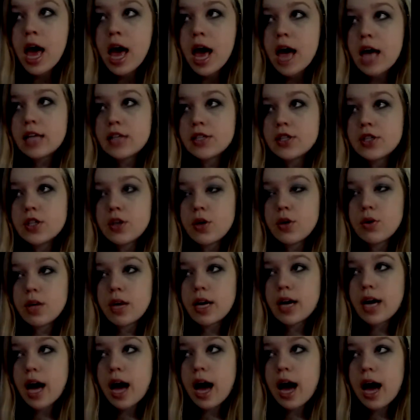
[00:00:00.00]
and so
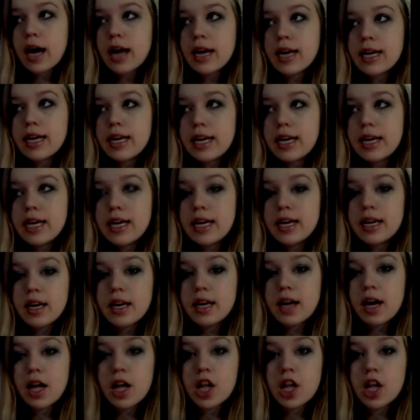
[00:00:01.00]
like I need
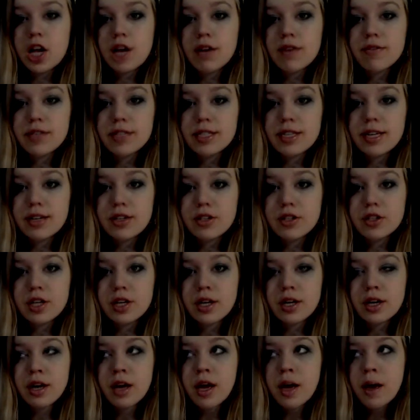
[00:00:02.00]
a lot of
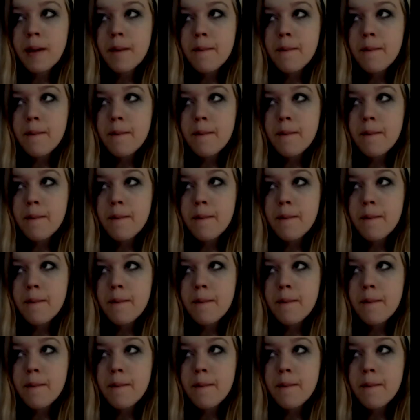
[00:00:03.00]
attention.